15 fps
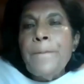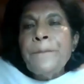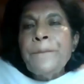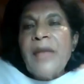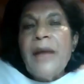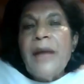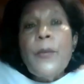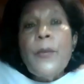
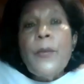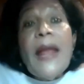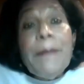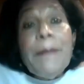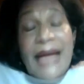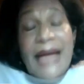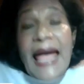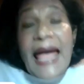and
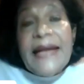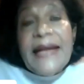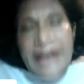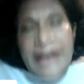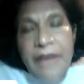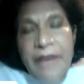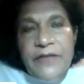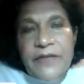well-planned
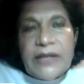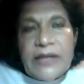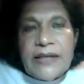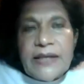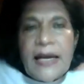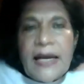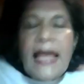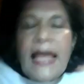
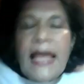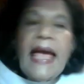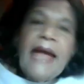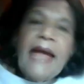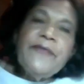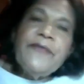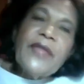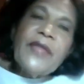effort.
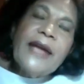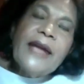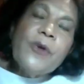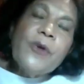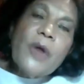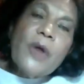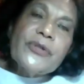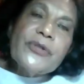And for that
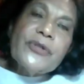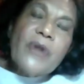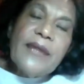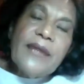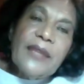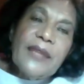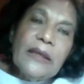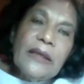also,
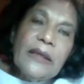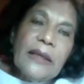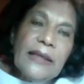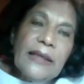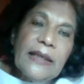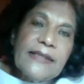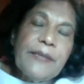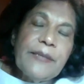I think
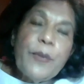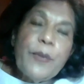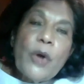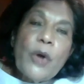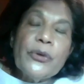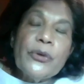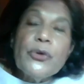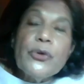it's
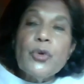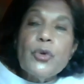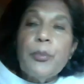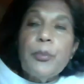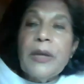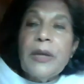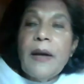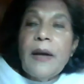important
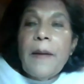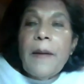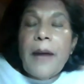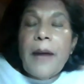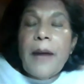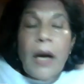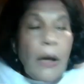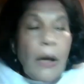to
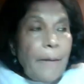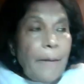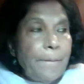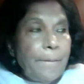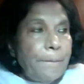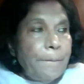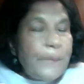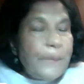
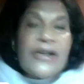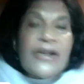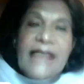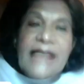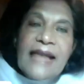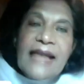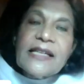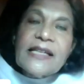
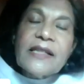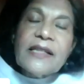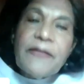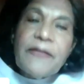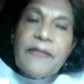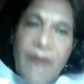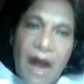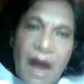protect the
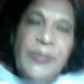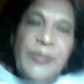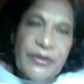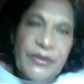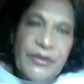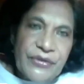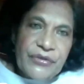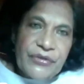
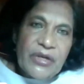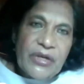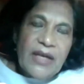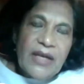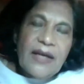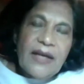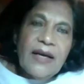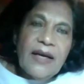farmers,
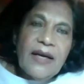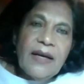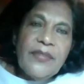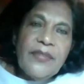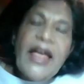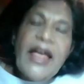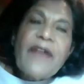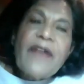
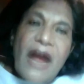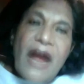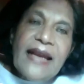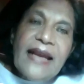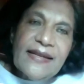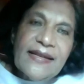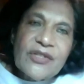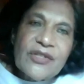their
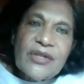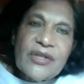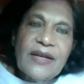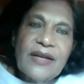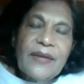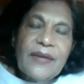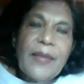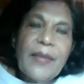rights,
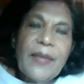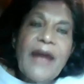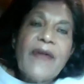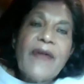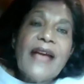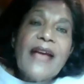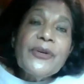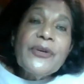their
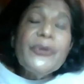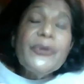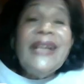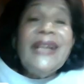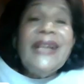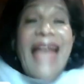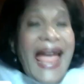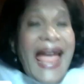right to
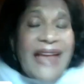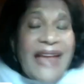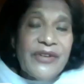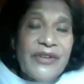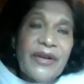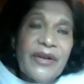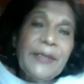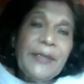the
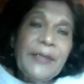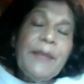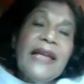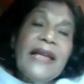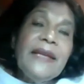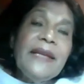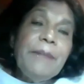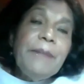land. I mean,
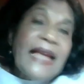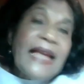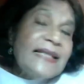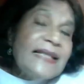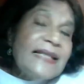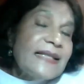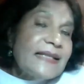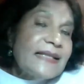many
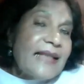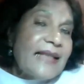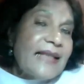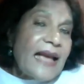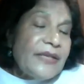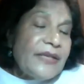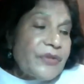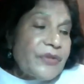places
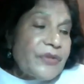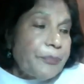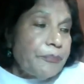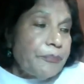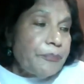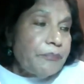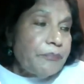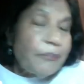there is a
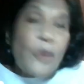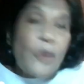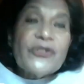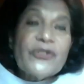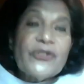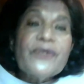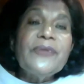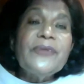
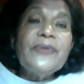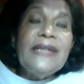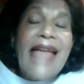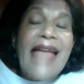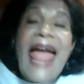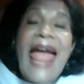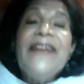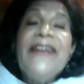process of
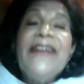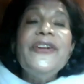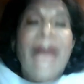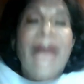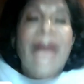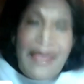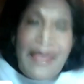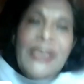land
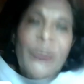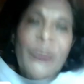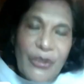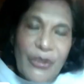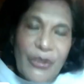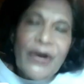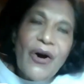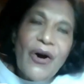grabbing
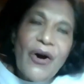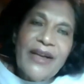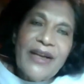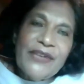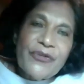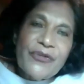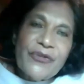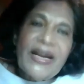going on.
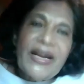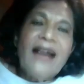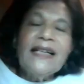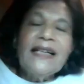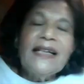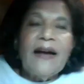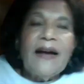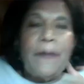In Sri
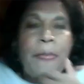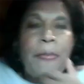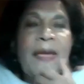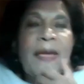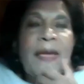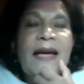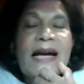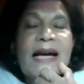Lanka,
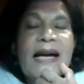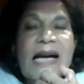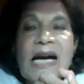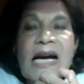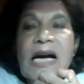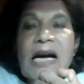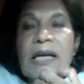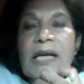
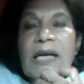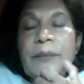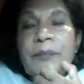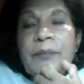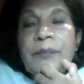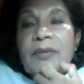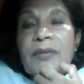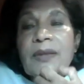
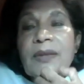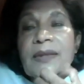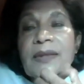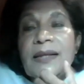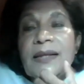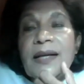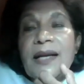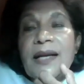
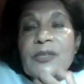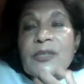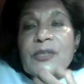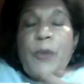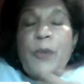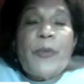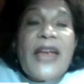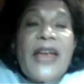the
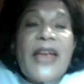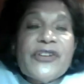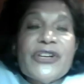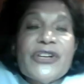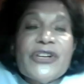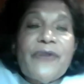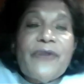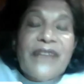
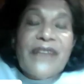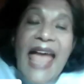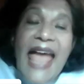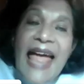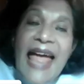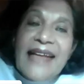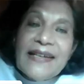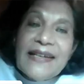expropriation of
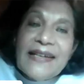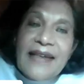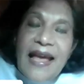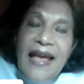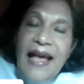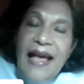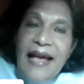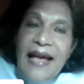land
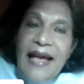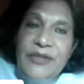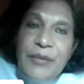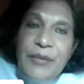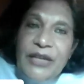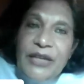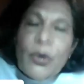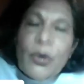has
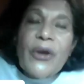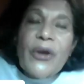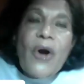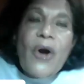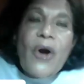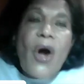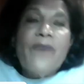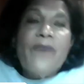been going
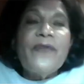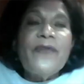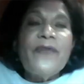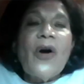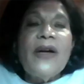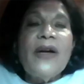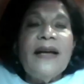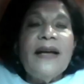on
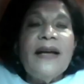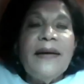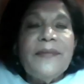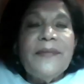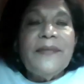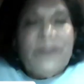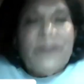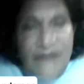for
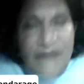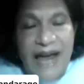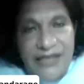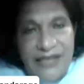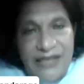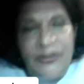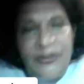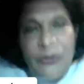
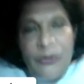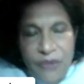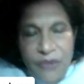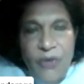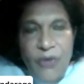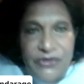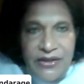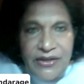starting with, of
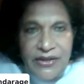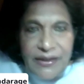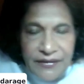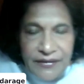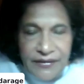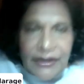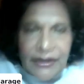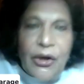course,
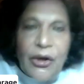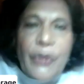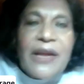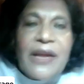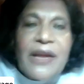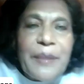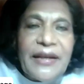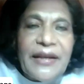the
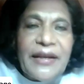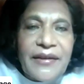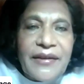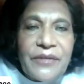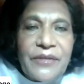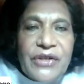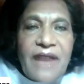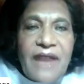colonial period,
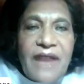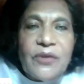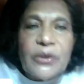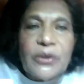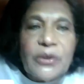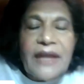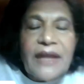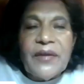which I've
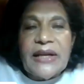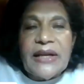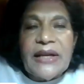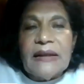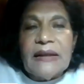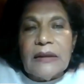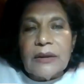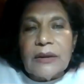looked at very
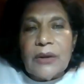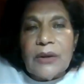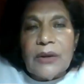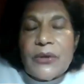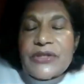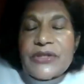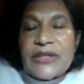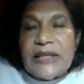
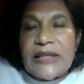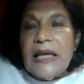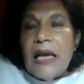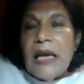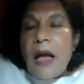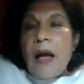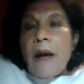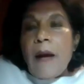closely.
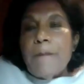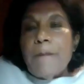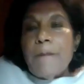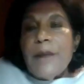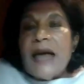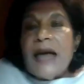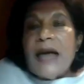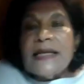
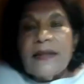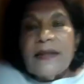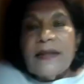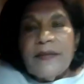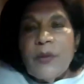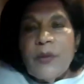But the